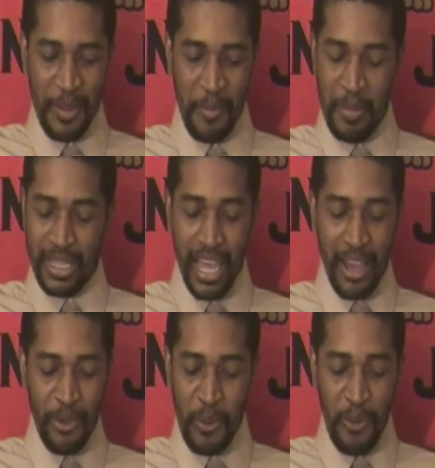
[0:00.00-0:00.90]
But
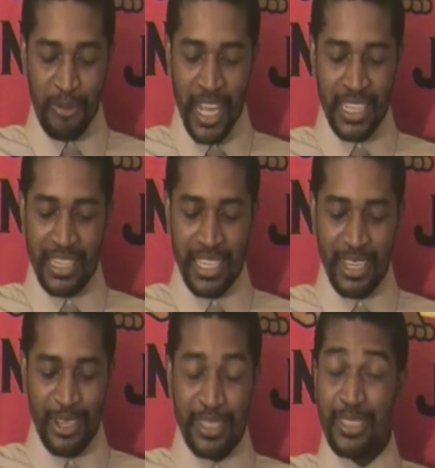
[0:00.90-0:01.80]
that quote right
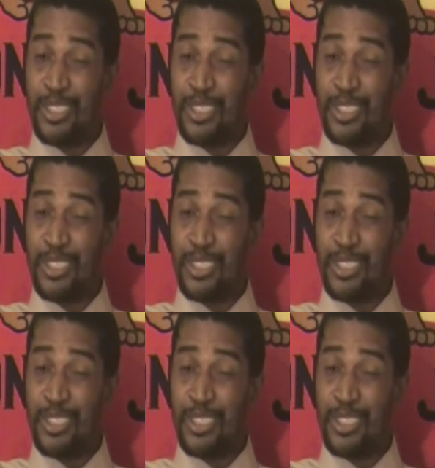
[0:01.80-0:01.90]
there is